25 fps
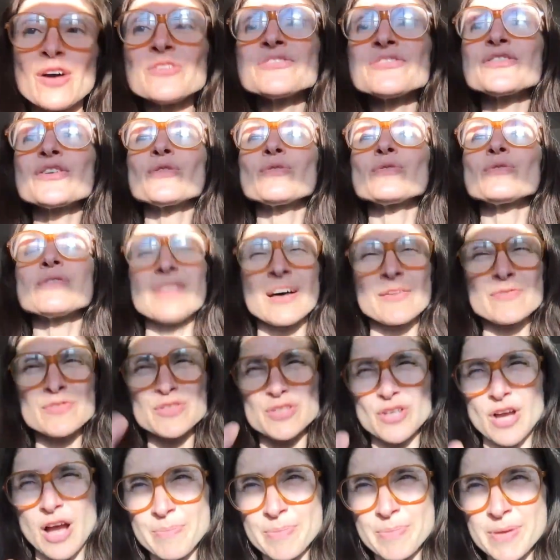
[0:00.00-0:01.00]
I also
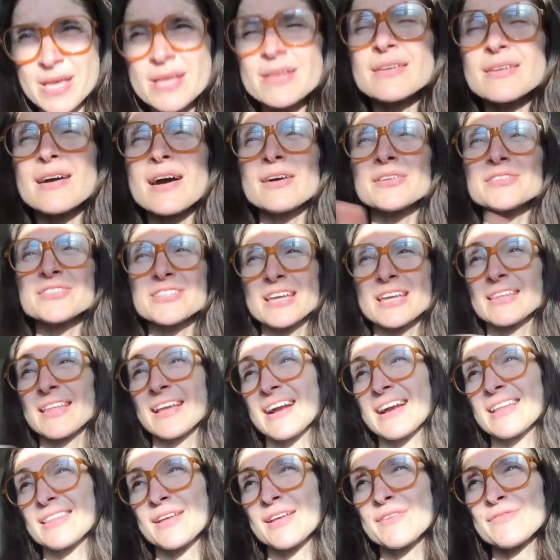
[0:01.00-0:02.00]
love shopping. I'll say,
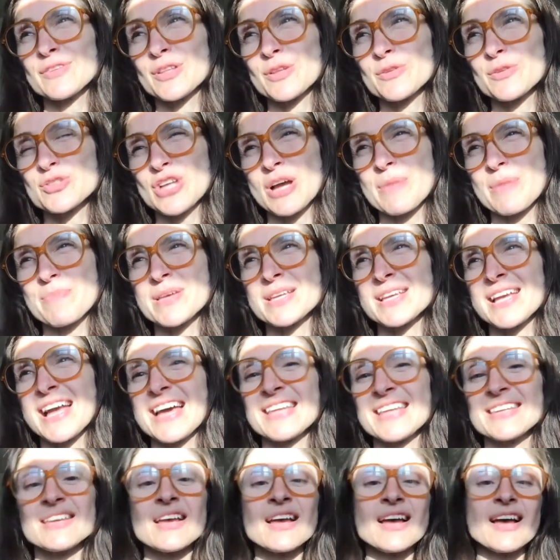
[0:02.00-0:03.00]
like, I love clothes shopping.
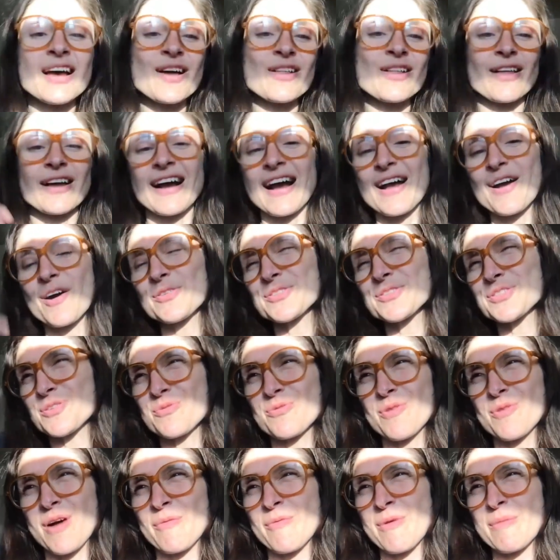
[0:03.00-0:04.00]
And like, I
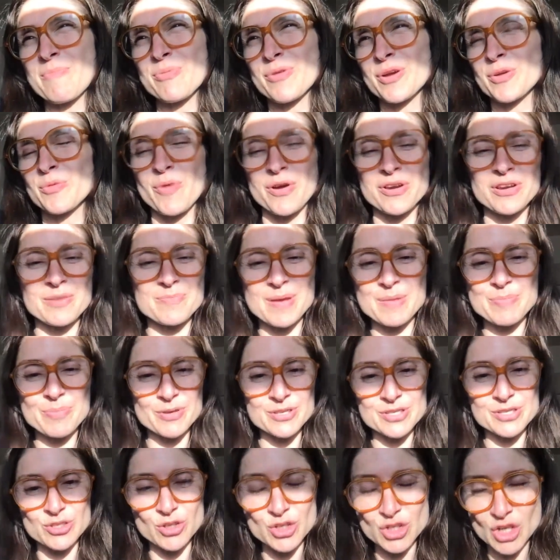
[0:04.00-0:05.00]
also at one point wanted to be a
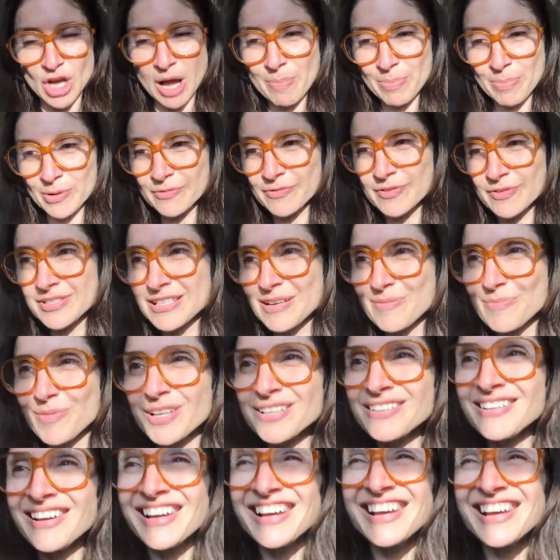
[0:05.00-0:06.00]
personal shopper for
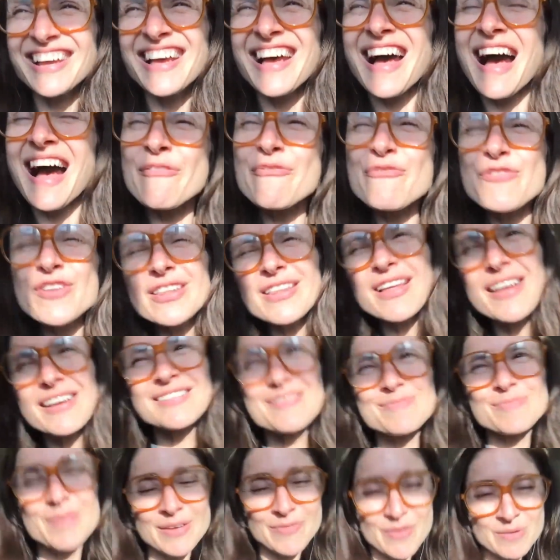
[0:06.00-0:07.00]
someone. I feel
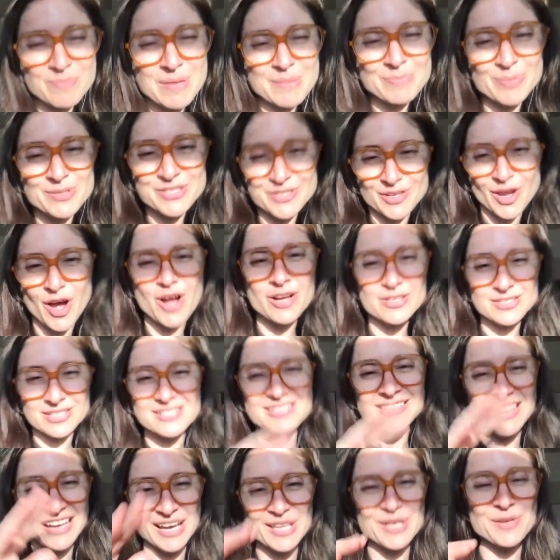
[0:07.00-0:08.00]
like giving people
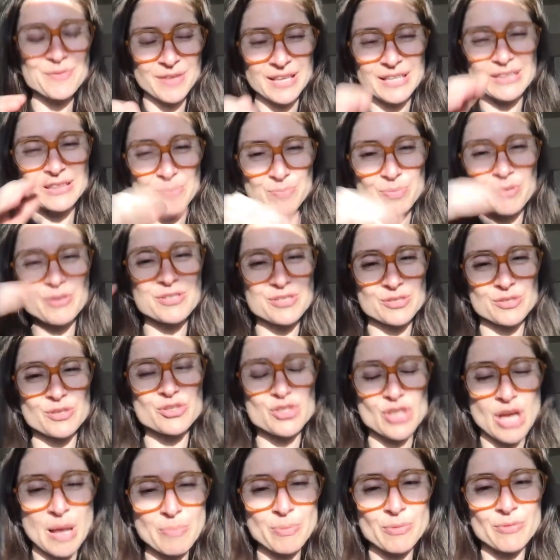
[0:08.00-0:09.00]
songs is kind of like the
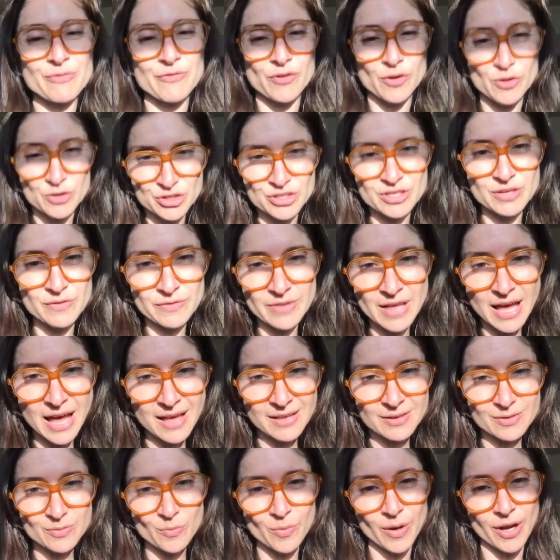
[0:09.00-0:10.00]
personal shopper version of
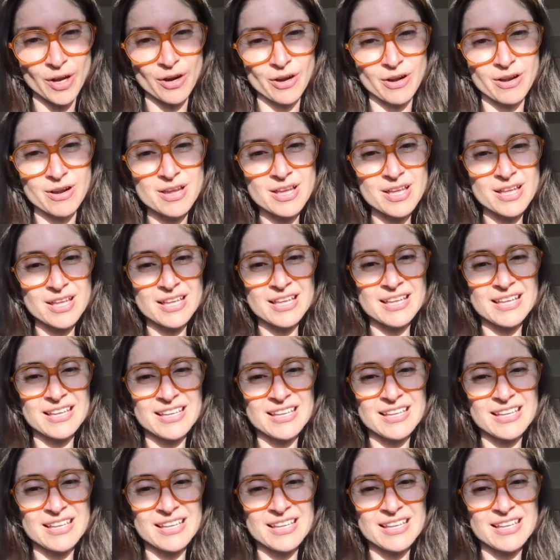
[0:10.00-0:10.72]
that, where,